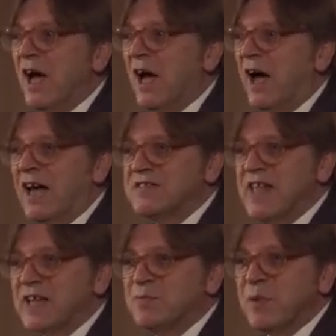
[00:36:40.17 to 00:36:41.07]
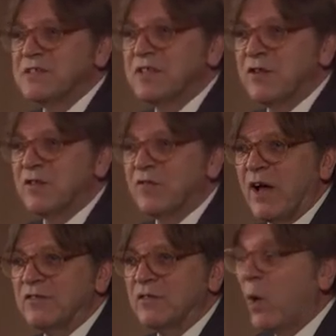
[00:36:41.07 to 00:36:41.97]
as next president of
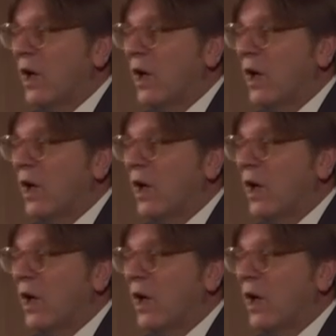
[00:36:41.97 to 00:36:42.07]
France.